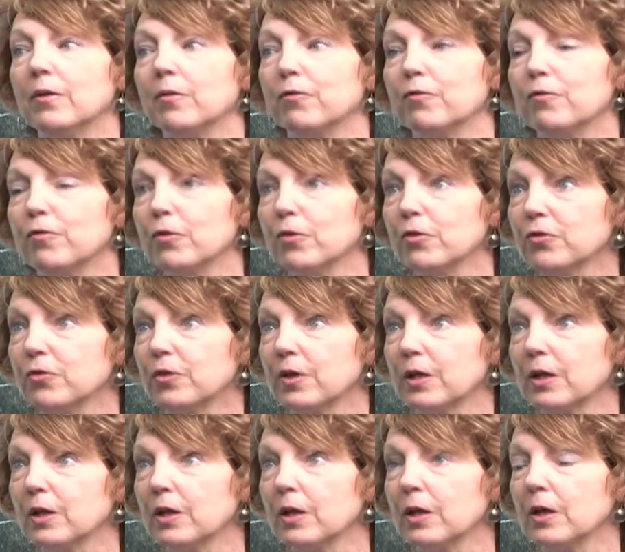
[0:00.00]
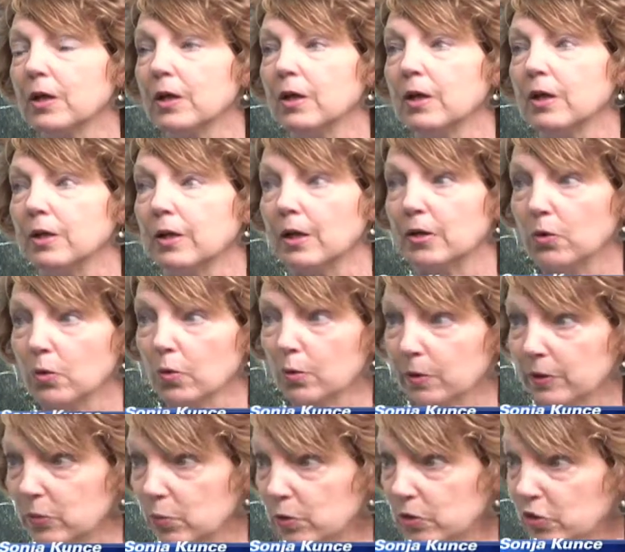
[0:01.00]
the first thing, I know
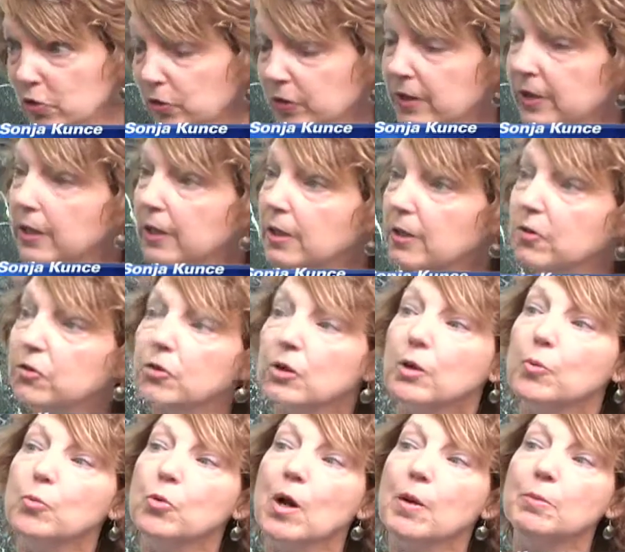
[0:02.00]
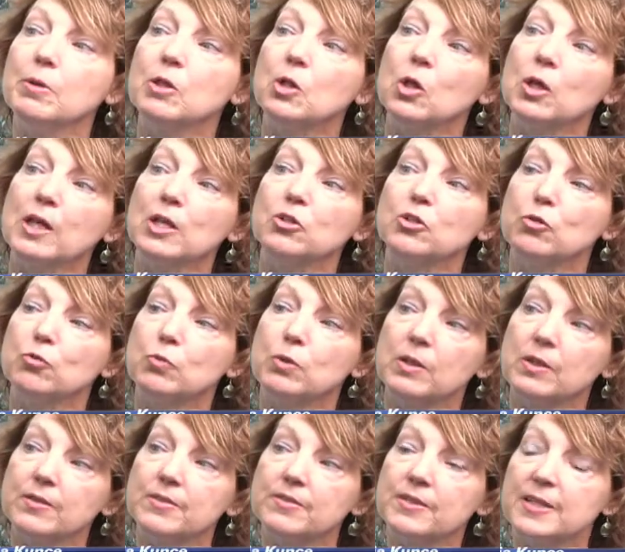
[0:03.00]
what you're thinking is you can probably look at your
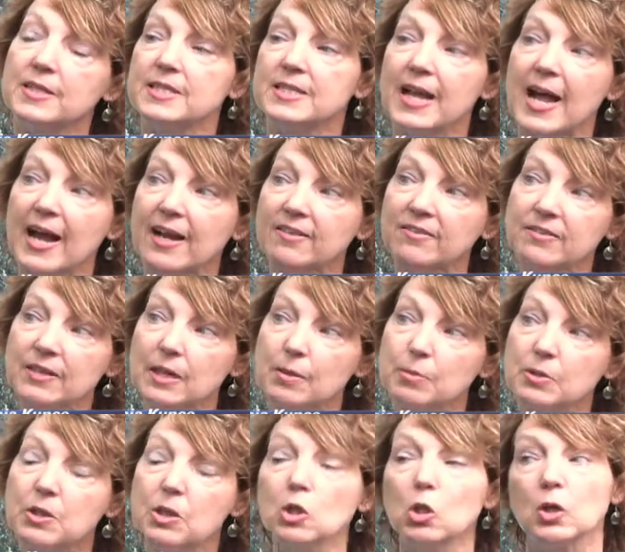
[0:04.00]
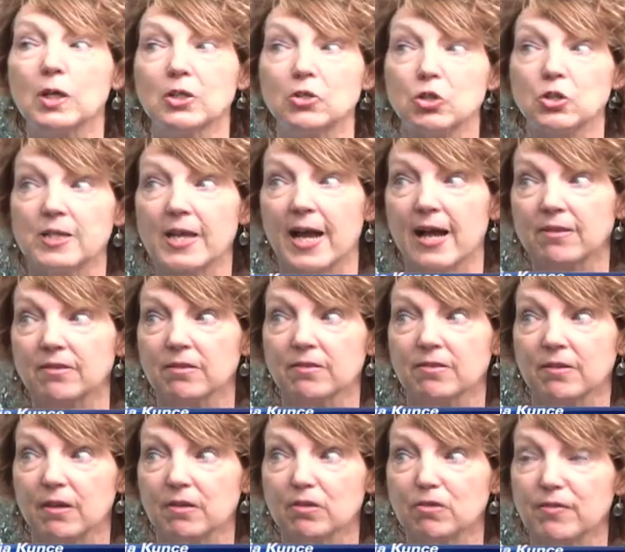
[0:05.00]
real estate tax statement and look at your tax
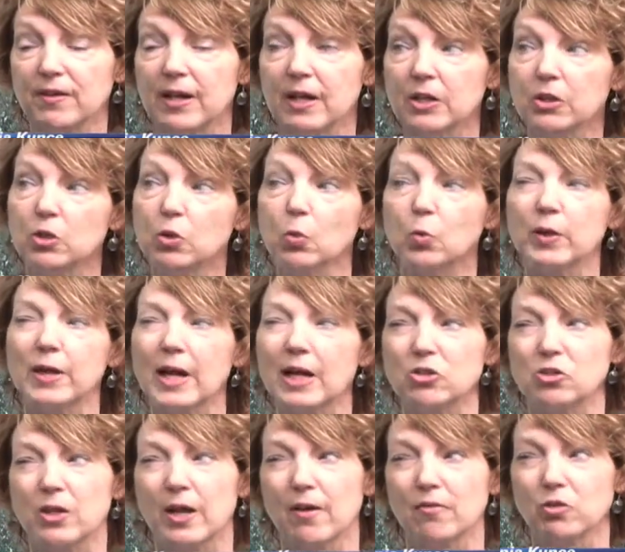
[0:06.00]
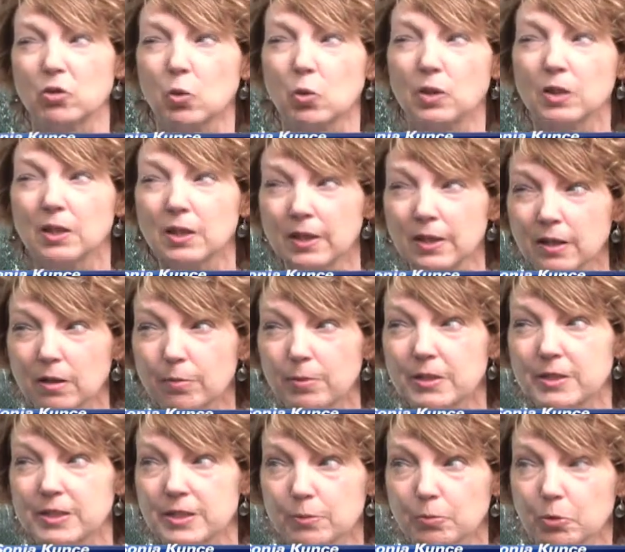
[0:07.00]
assessed value. We actually have to go a little
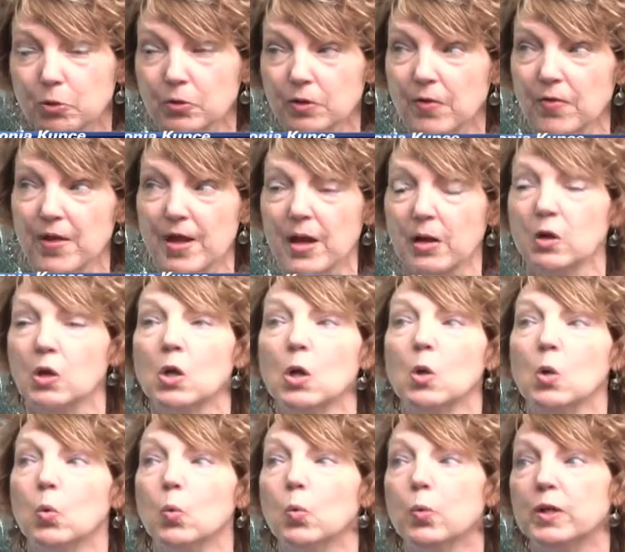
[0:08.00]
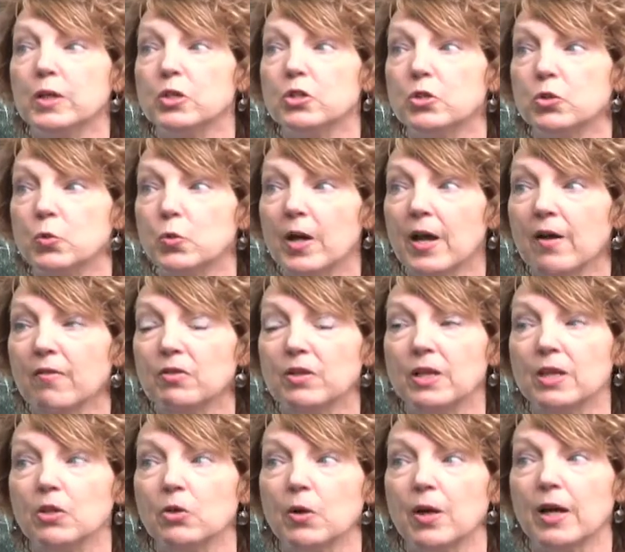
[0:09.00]
bit deeper than that. We do have to
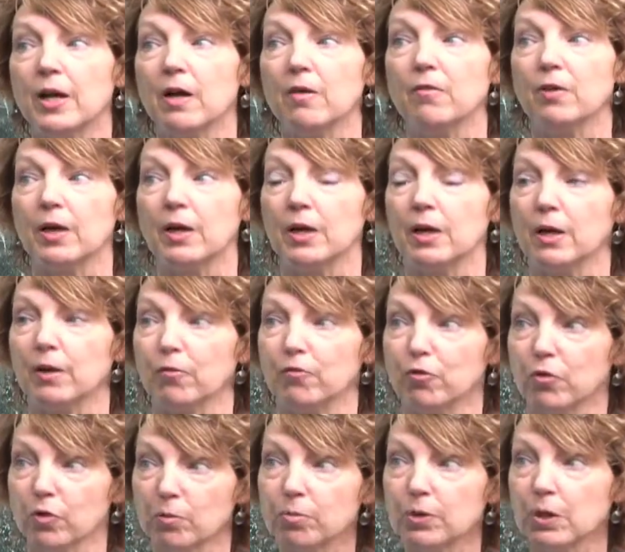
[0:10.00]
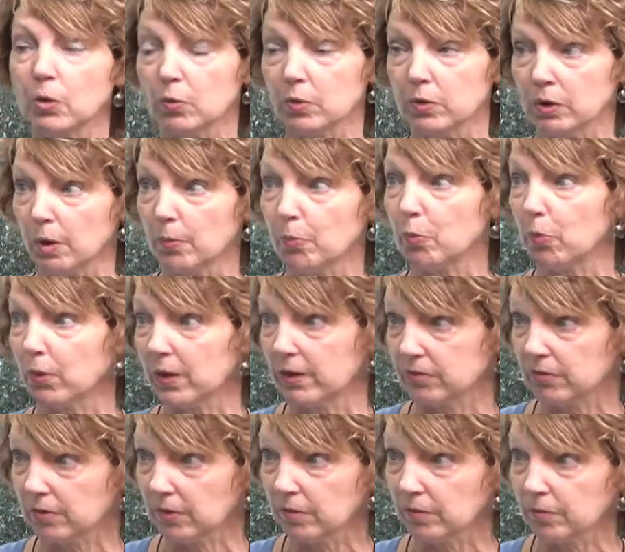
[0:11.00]
either have a full-blown
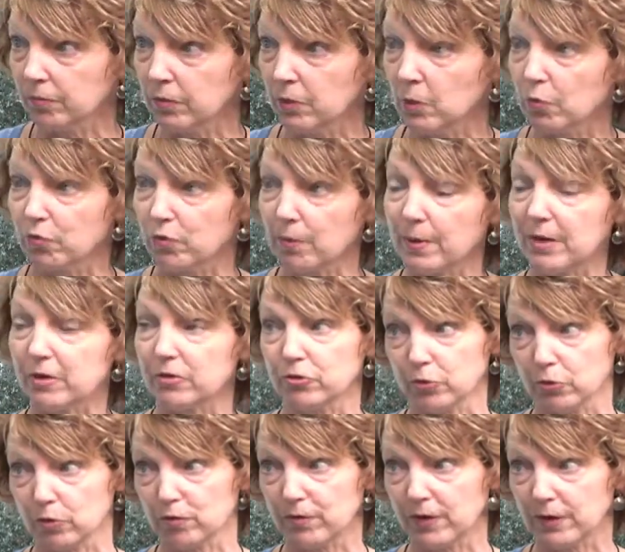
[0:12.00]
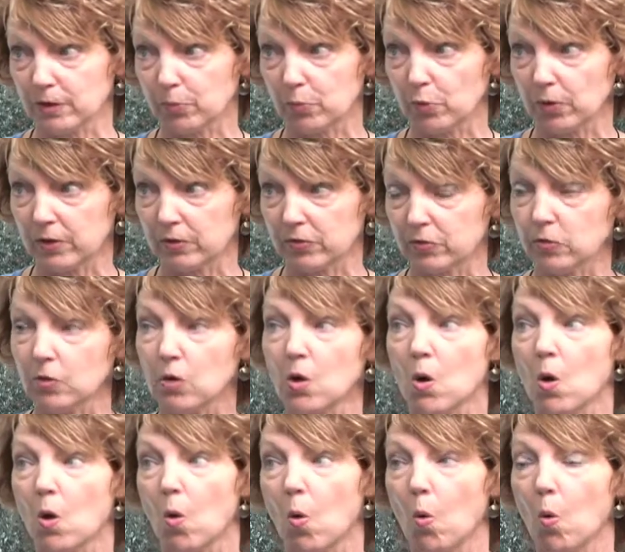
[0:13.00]
appraisal by a certified appraiser,
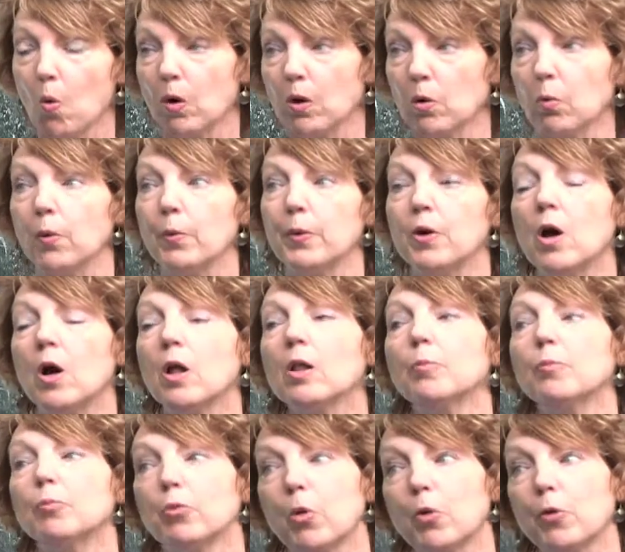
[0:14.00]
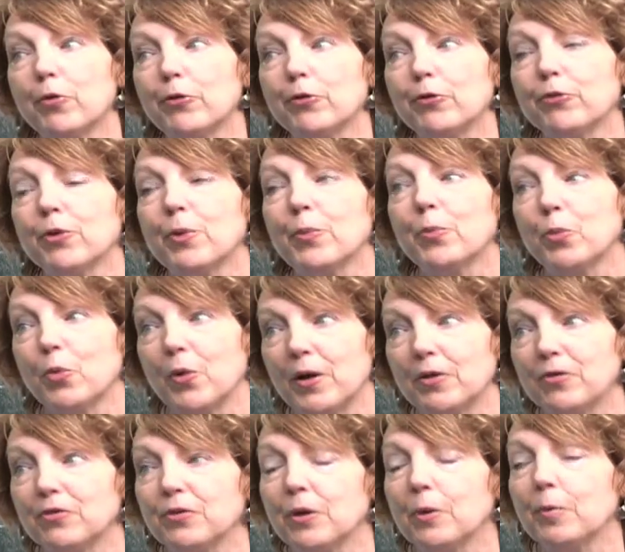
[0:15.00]
or what we call a broker's
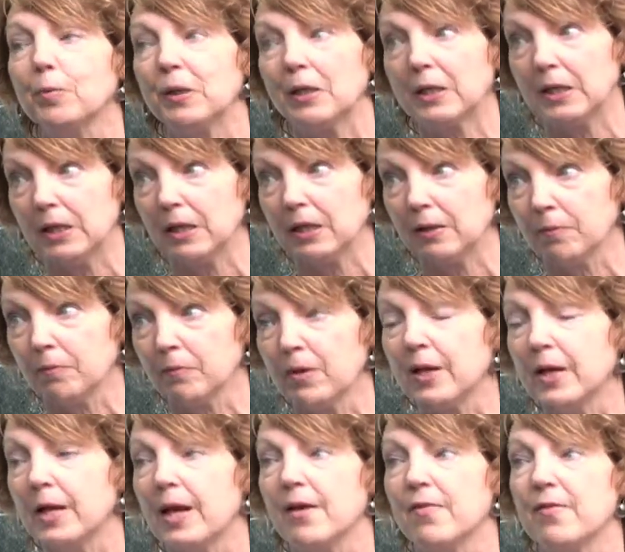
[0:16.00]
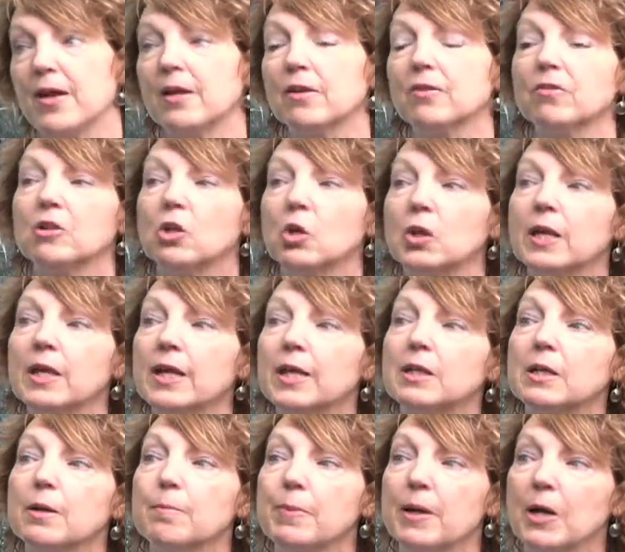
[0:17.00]
price opinion. And that is looking at
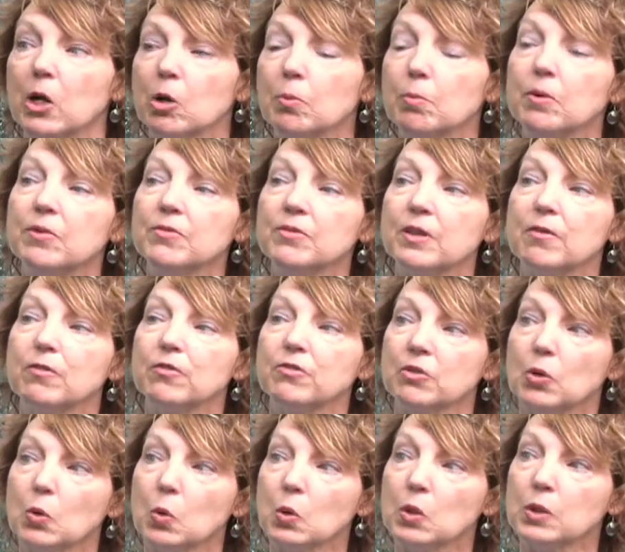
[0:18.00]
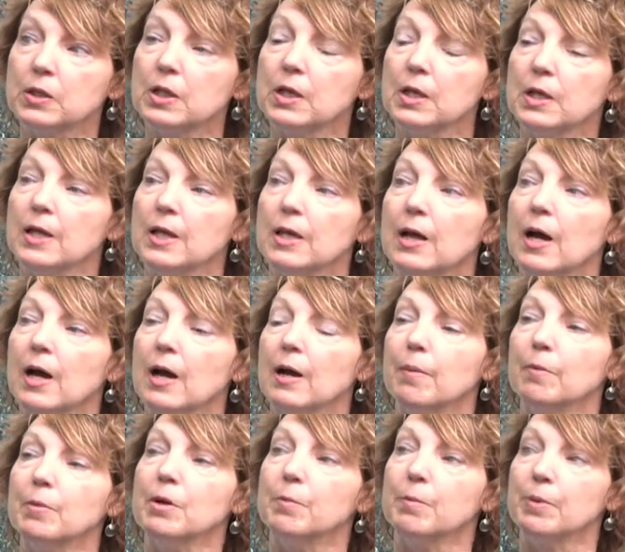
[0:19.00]
comparables that have sold,
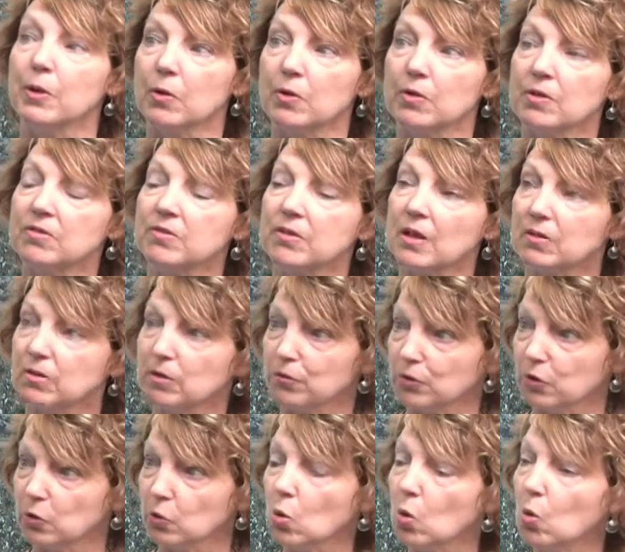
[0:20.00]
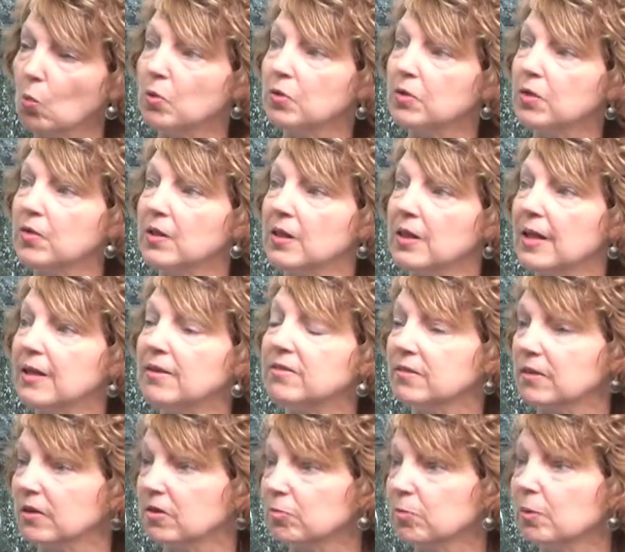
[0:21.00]
comparing the size of your home within the last
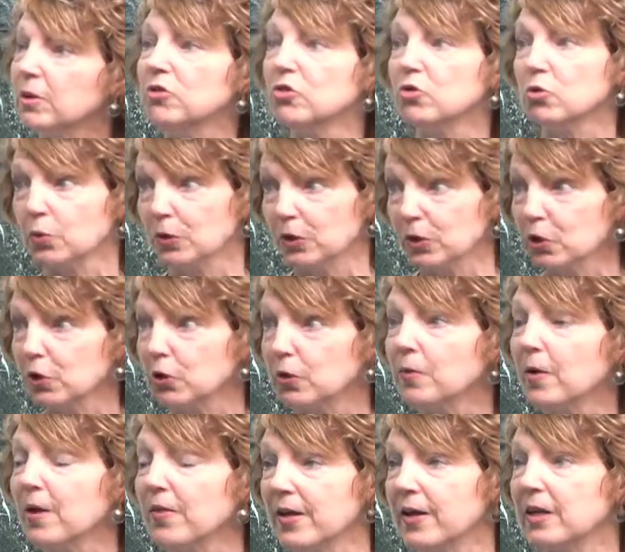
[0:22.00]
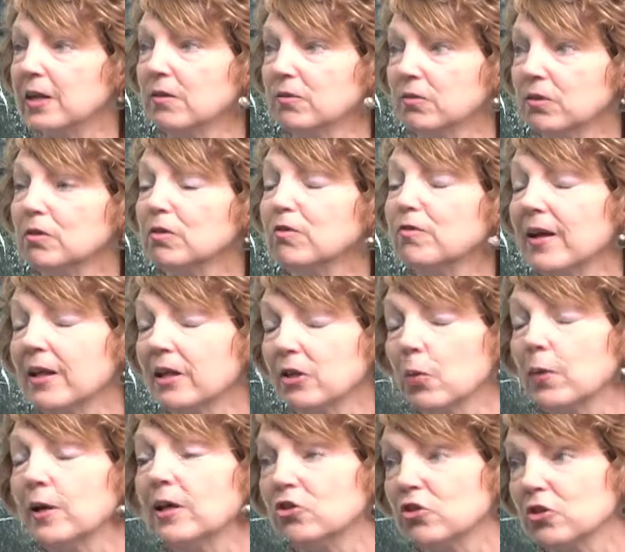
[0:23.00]
6 months to a year. And that gives us a
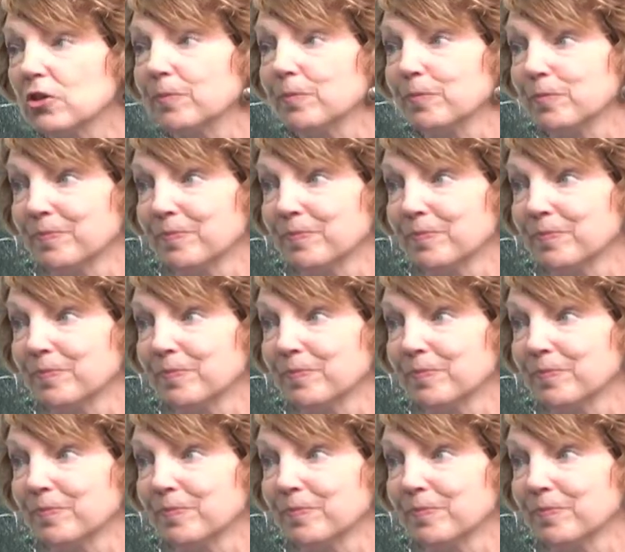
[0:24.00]
valuation.